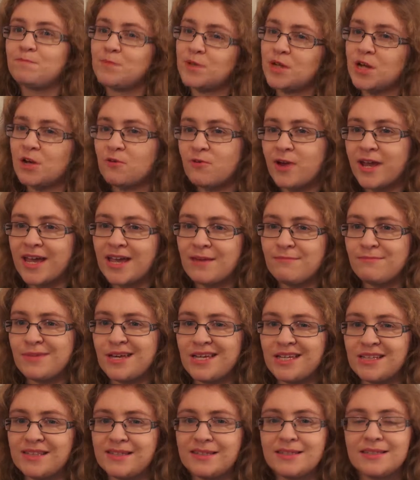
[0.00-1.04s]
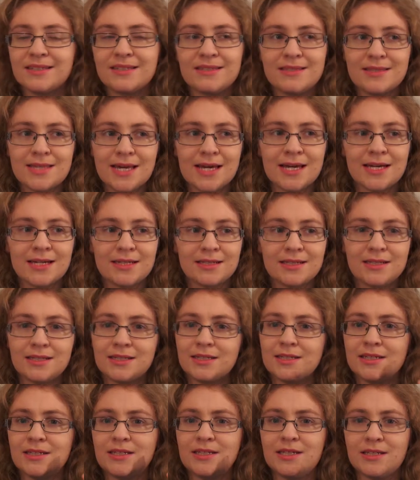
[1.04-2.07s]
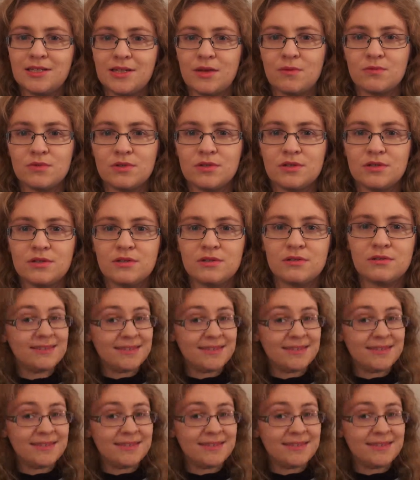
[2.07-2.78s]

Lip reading: but I recommend that you don't.